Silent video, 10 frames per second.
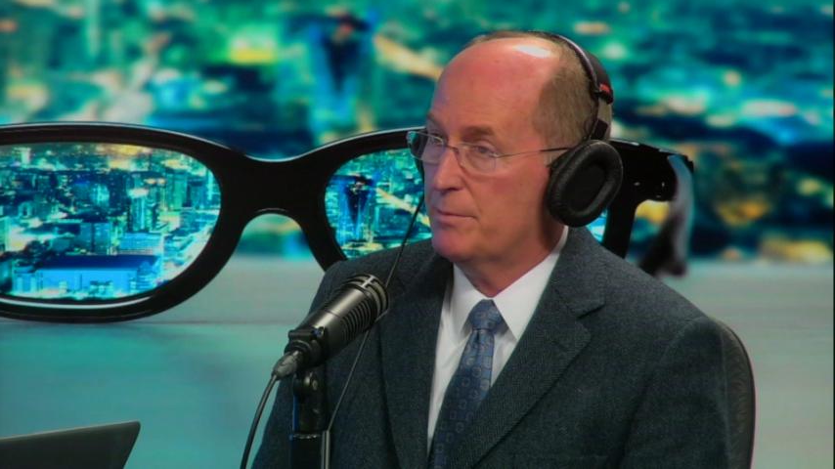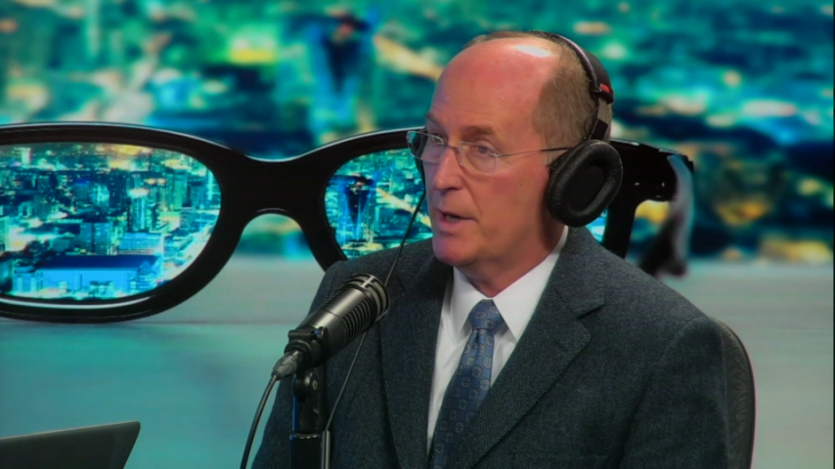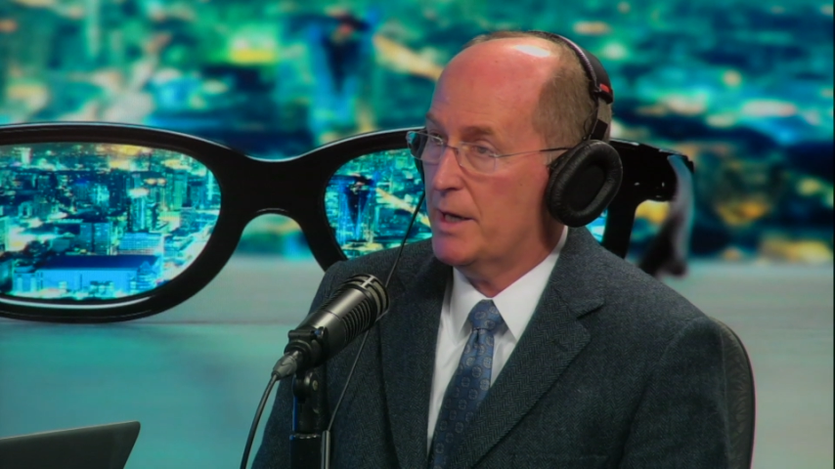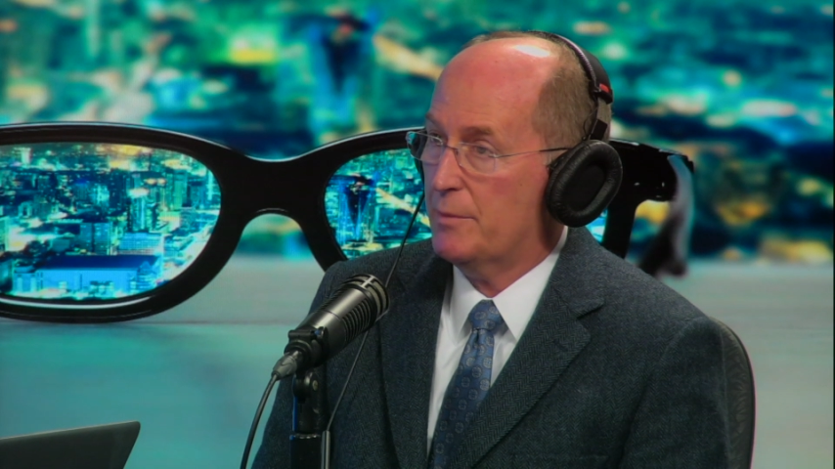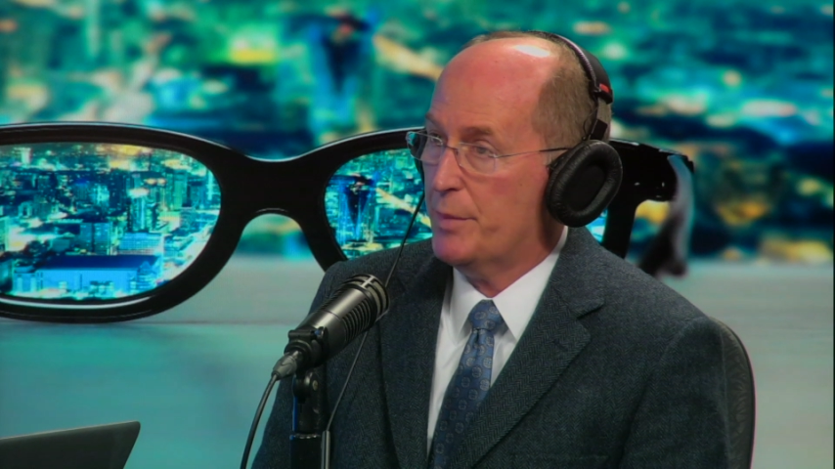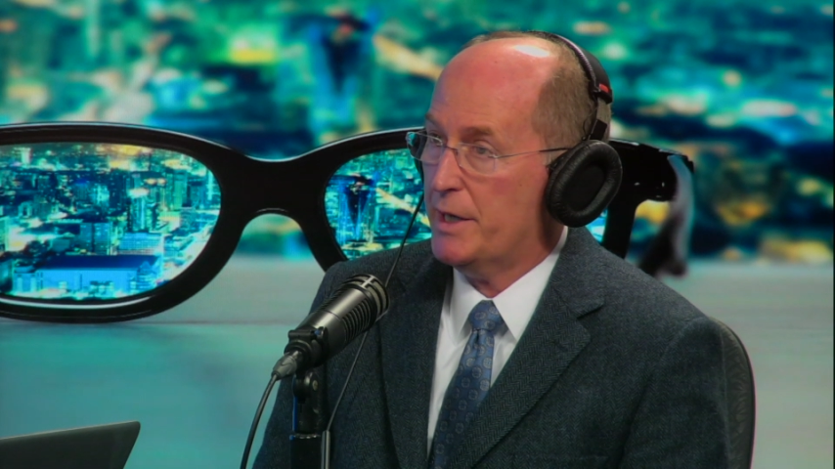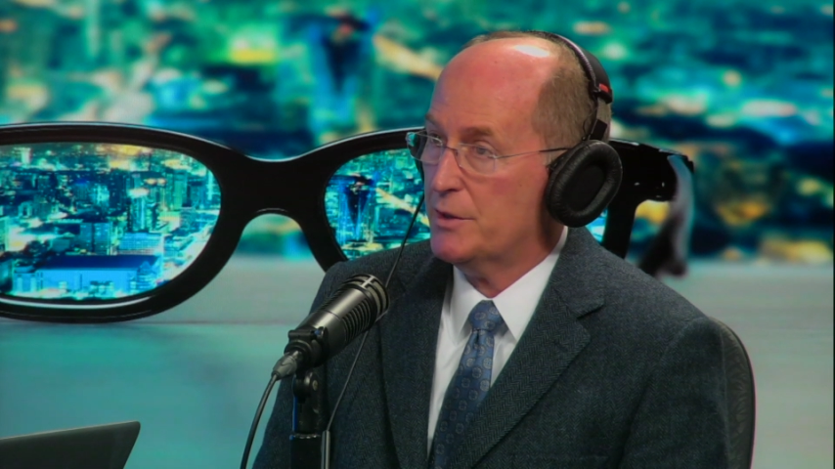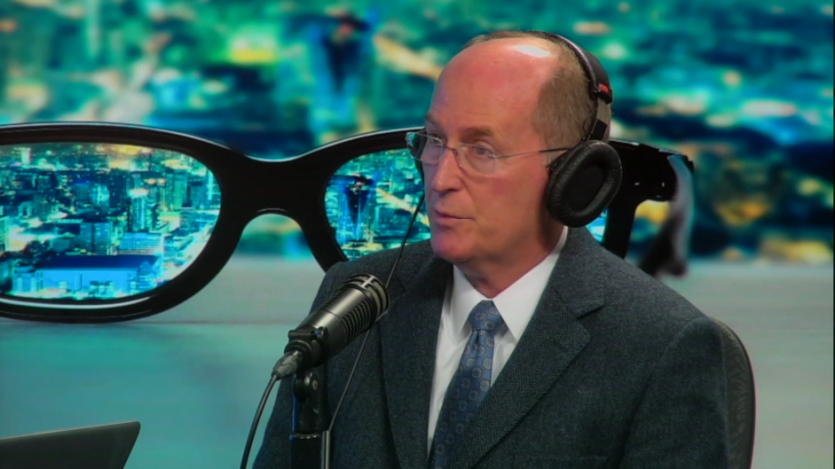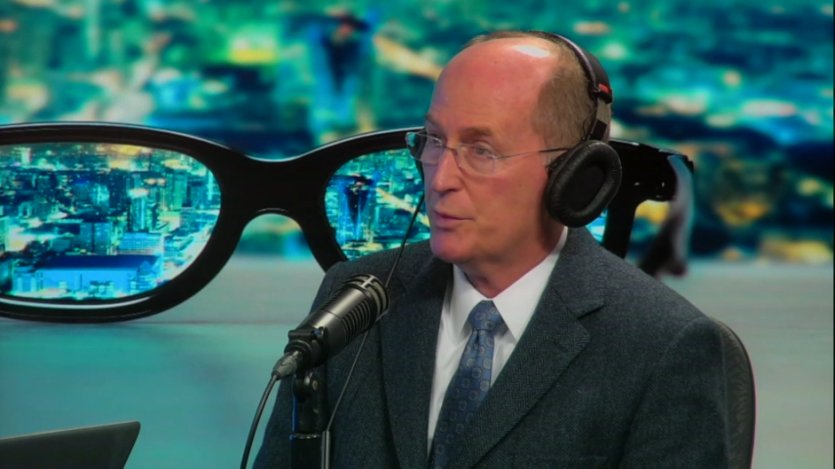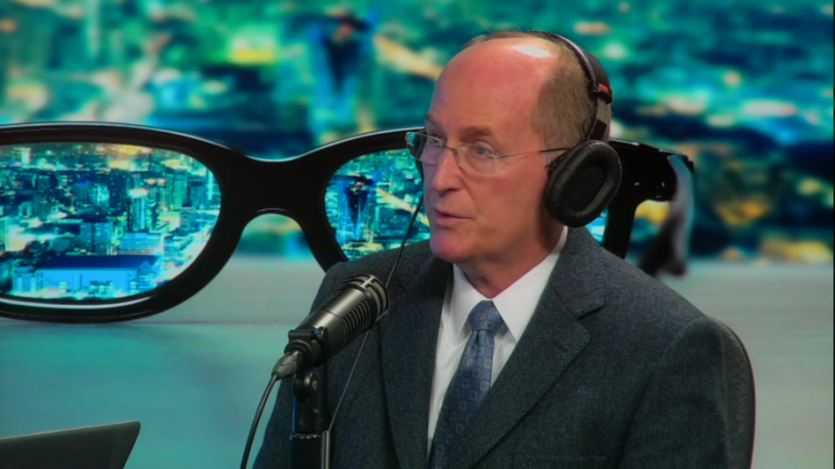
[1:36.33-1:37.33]
uh,
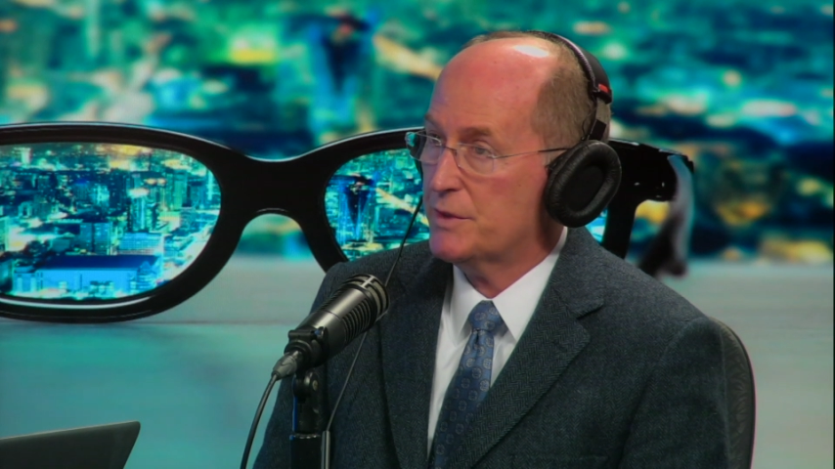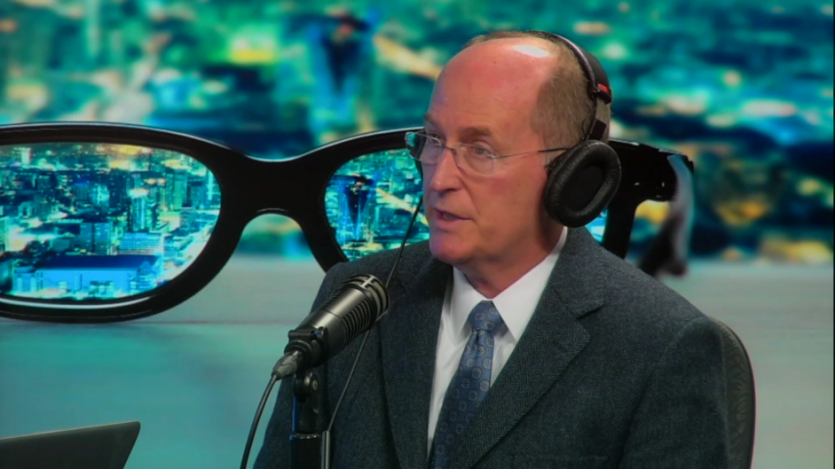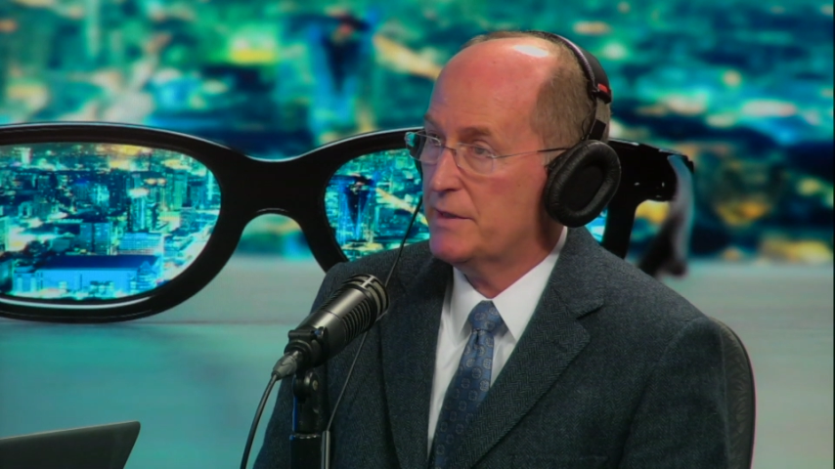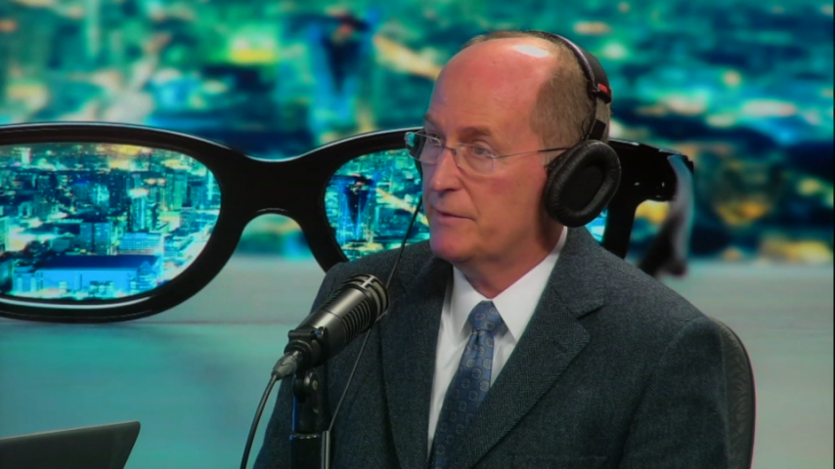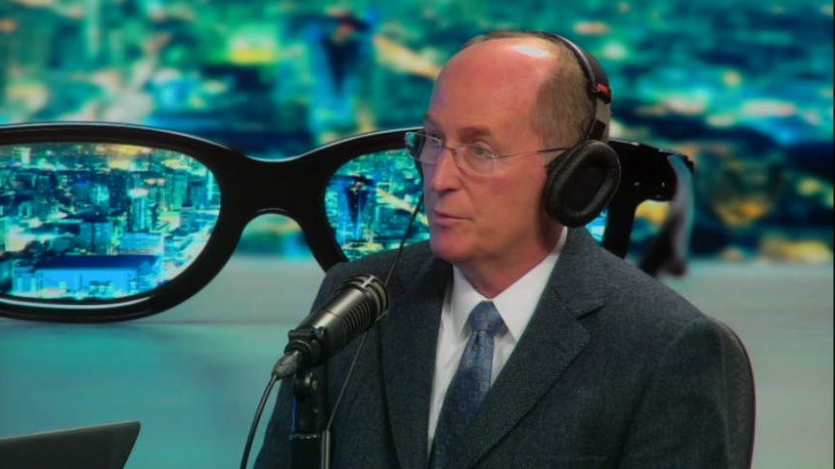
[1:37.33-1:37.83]
patient perceived